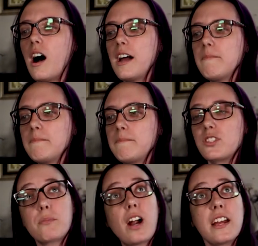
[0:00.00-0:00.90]
I'm
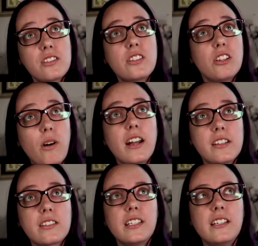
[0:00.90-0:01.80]
surprised too,
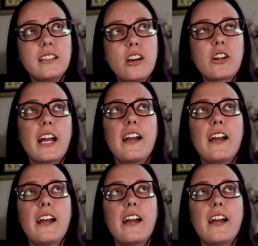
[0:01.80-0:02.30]
honestly. Mm. Okay,